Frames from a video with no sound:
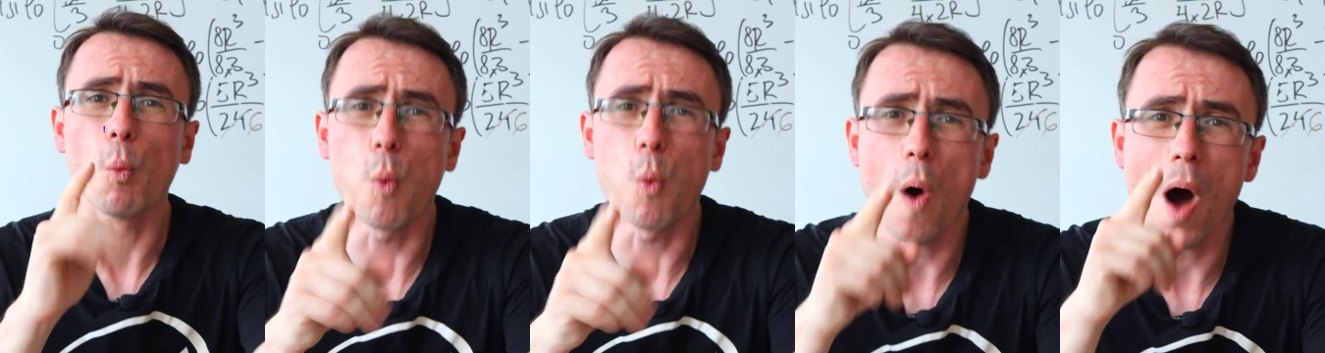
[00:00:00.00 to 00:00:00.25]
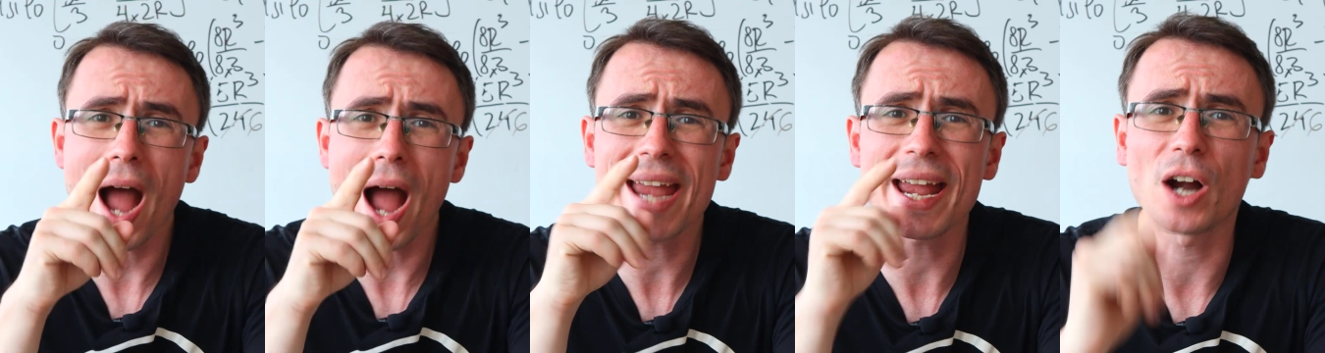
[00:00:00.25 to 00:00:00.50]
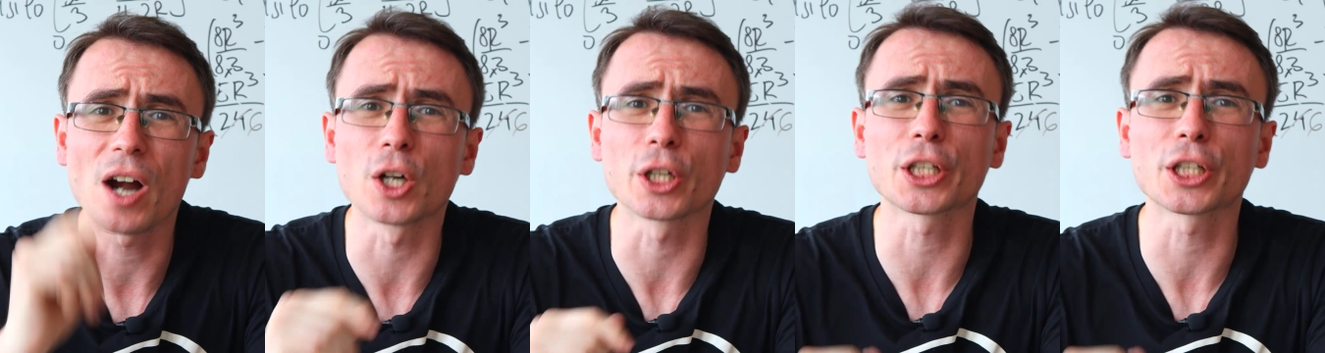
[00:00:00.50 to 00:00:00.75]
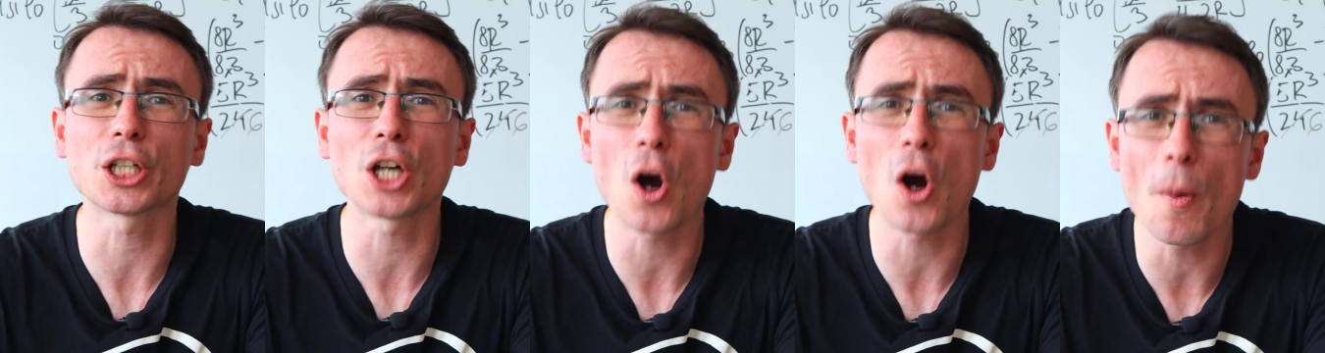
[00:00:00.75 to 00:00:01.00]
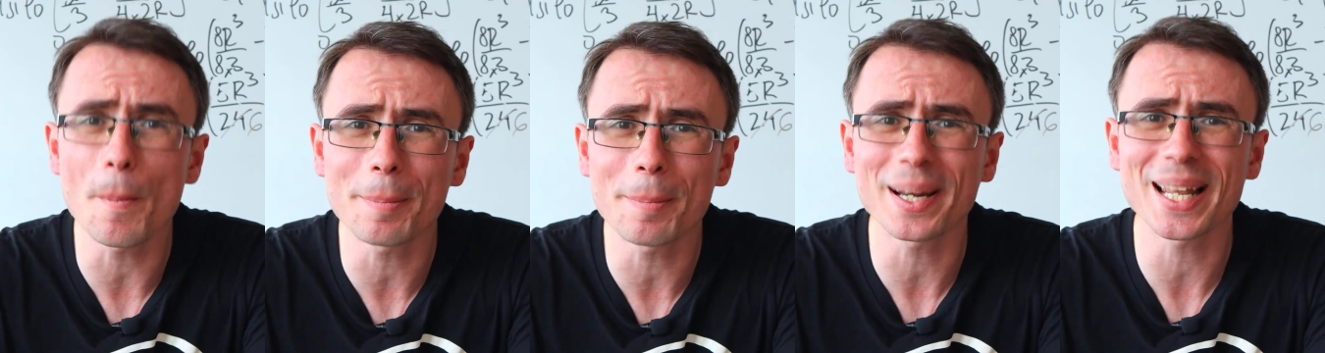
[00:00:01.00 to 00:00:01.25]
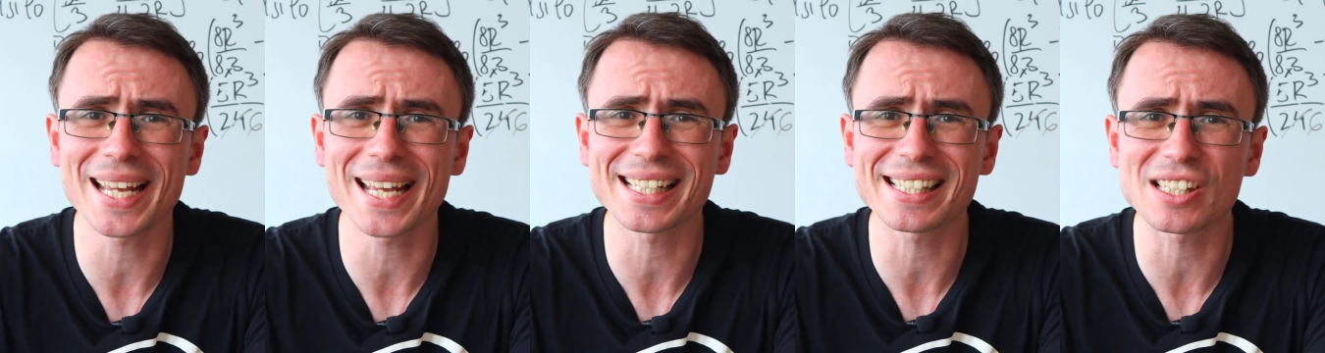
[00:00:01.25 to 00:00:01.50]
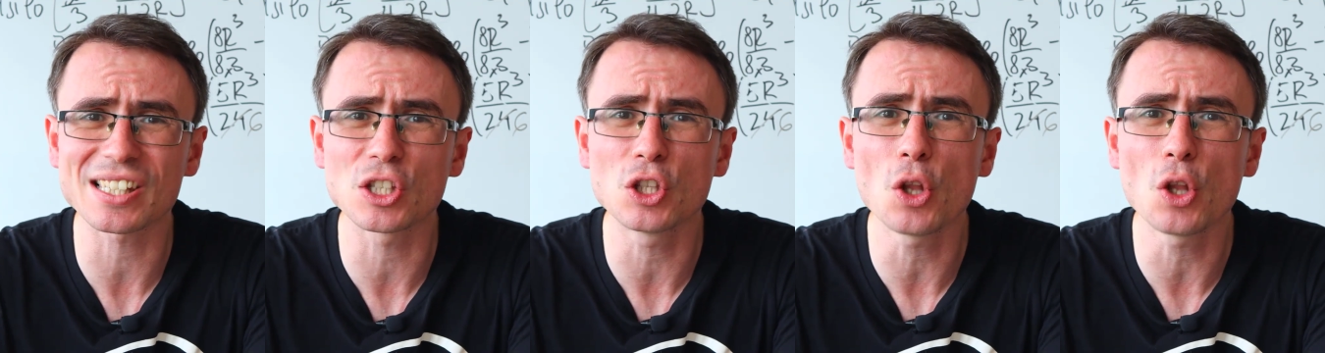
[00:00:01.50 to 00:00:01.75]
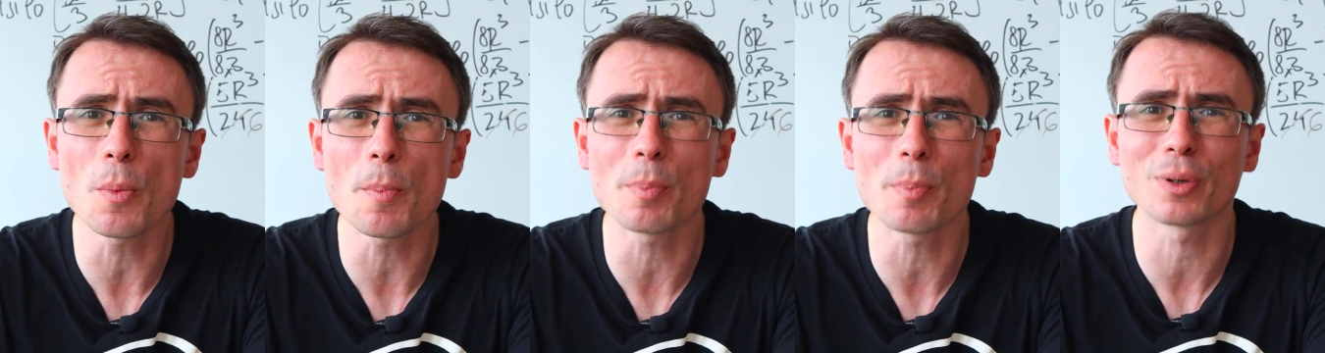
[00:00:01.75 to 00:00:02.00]
Why are complex
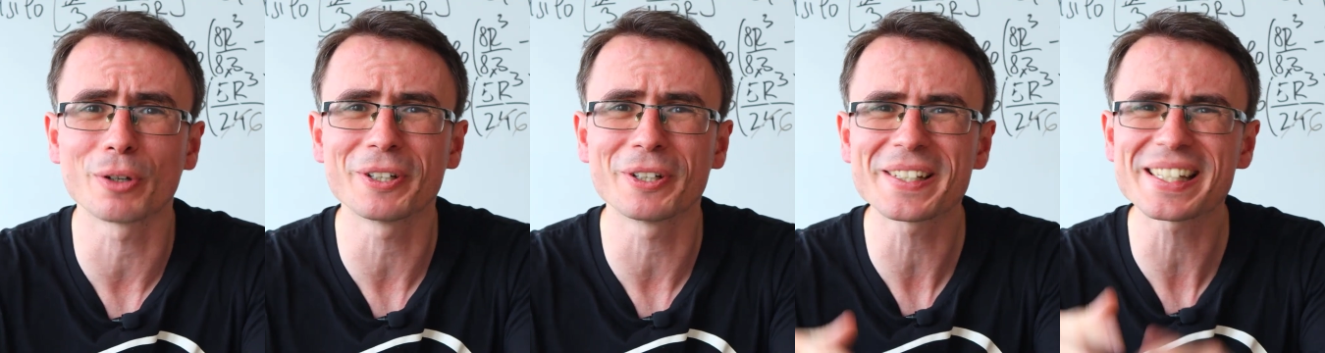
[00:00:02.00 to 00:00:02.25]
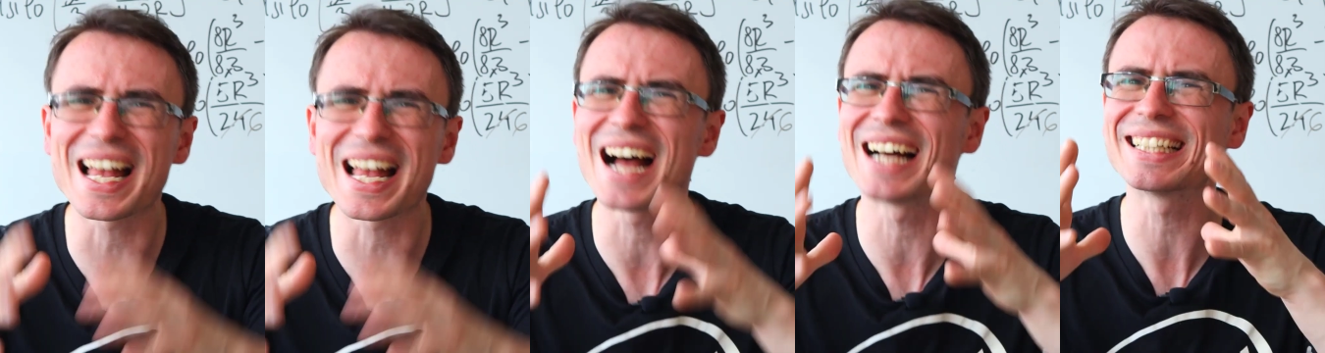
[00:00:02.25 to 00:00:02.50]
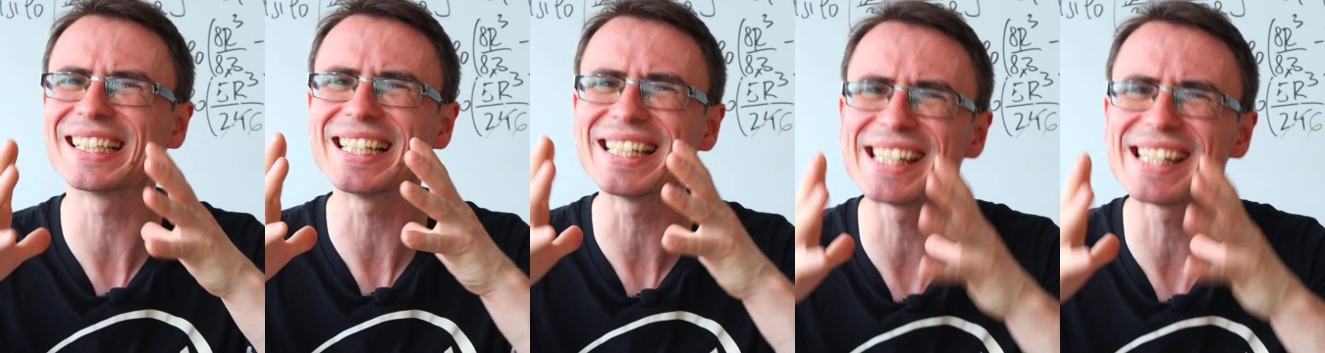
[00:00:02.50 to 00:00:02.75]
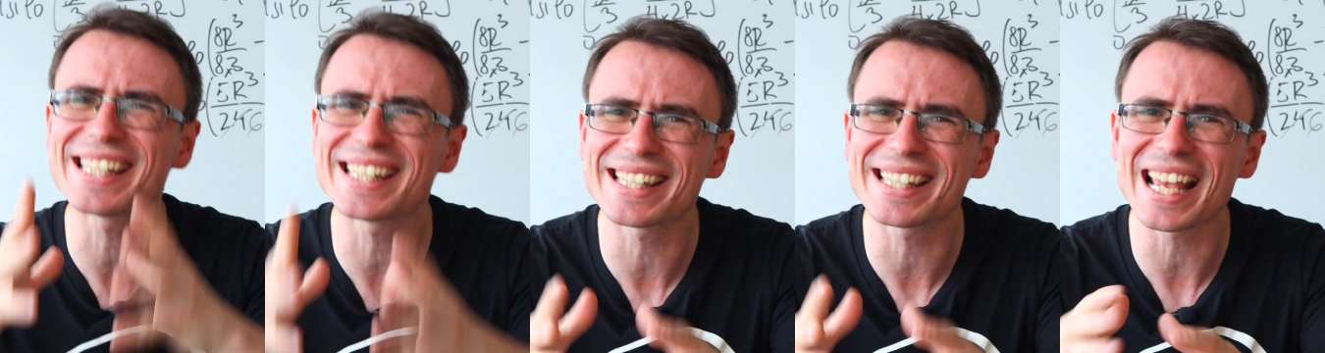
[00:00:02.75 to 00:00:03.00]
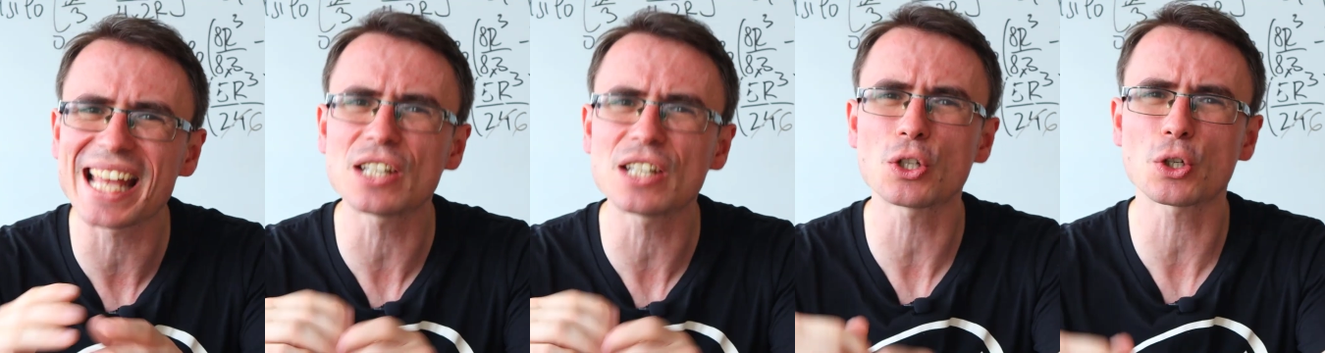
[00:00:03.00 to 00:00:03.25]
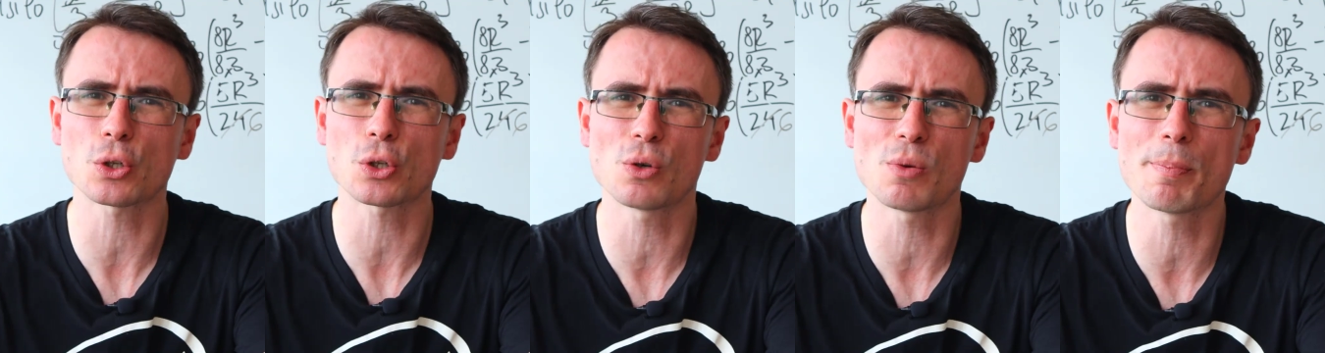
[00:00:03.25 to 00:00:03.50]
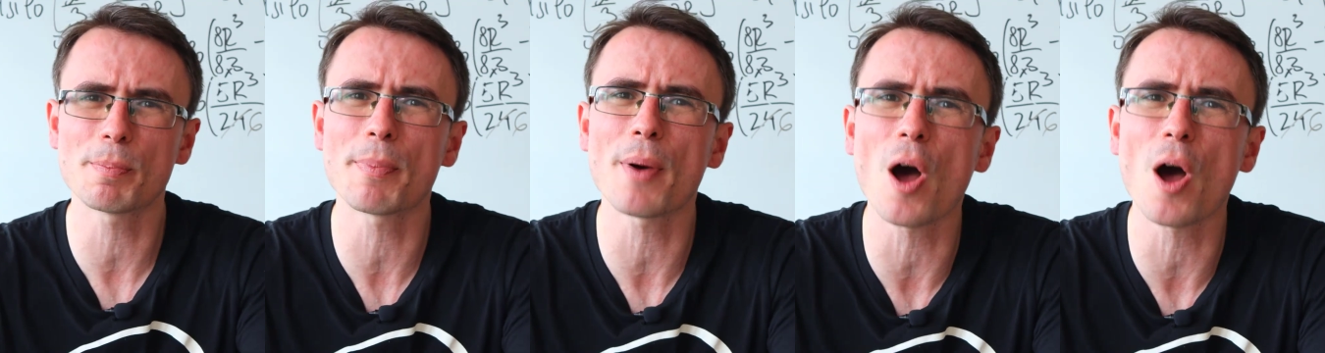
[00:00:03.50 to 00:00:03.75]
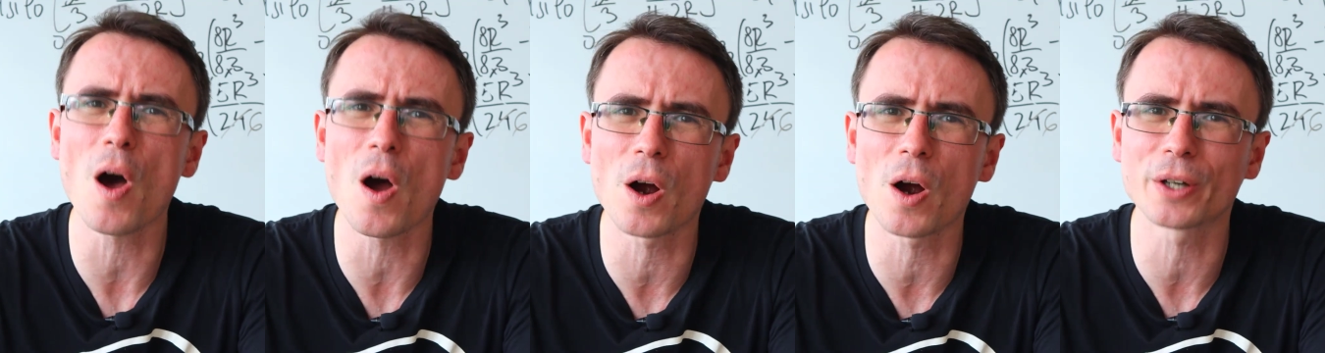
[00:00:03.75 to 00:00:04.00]
numbers an essential
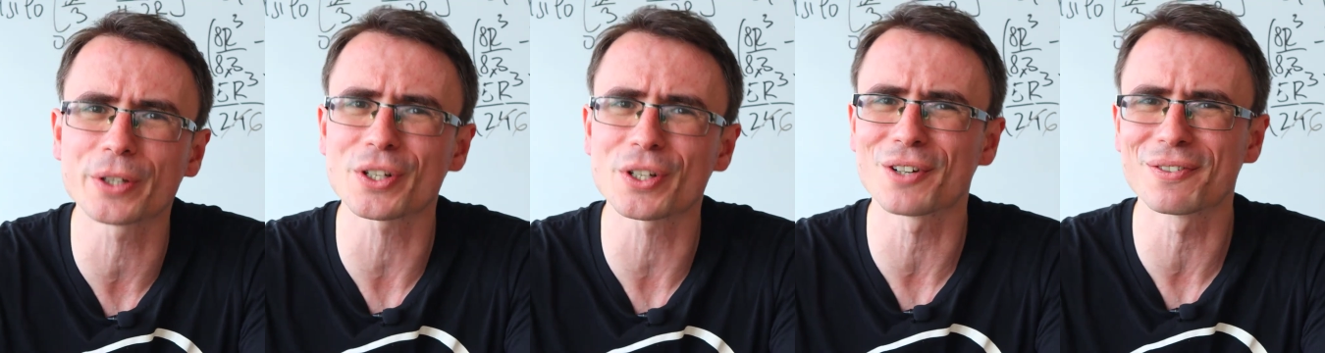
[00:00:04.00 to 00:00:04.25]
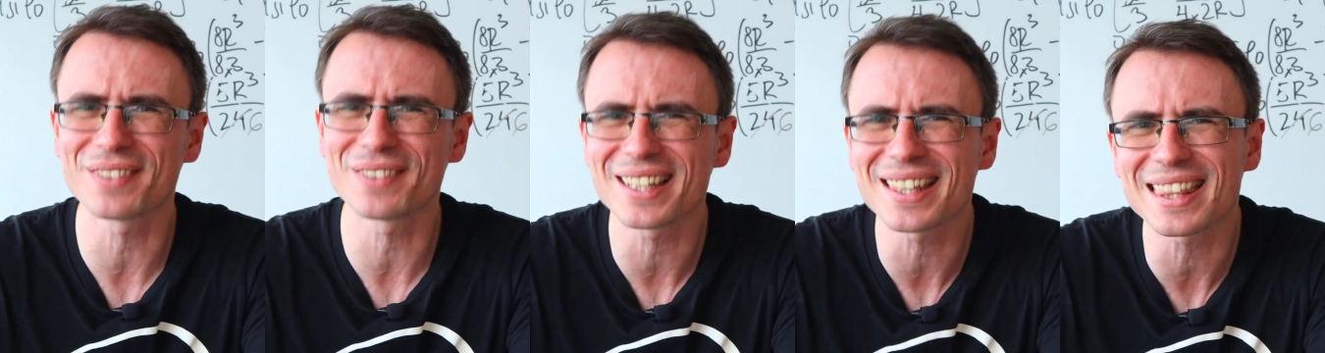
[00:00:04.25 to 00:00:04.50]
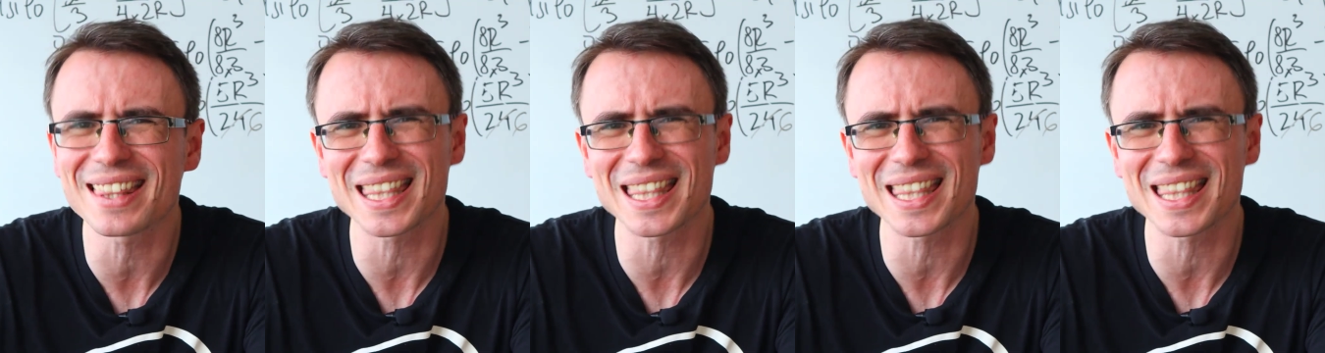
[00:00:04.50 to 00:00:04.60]
part of the